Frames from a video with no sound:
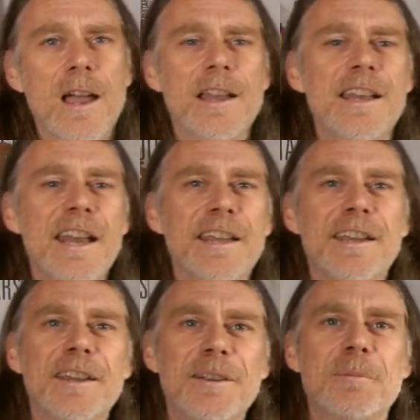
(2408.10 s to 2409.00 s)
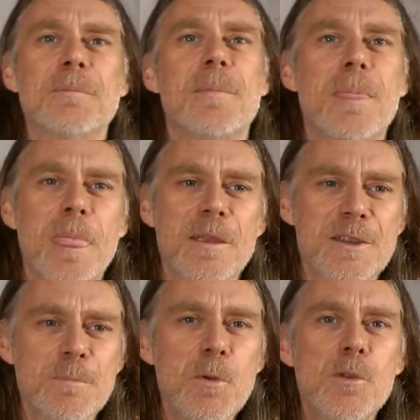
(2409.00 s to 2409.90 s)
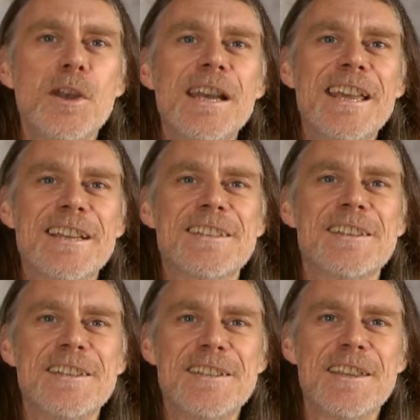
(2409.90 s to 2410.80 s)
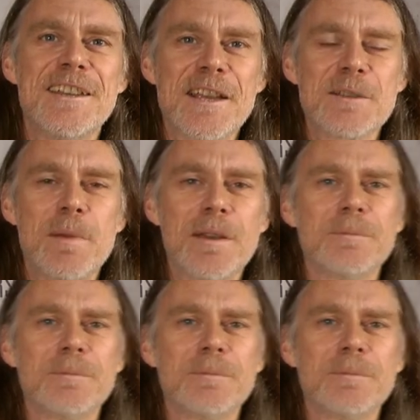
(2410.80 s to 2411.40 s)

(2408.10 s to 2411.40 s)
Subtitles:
And a link smoothly links us into the next bit.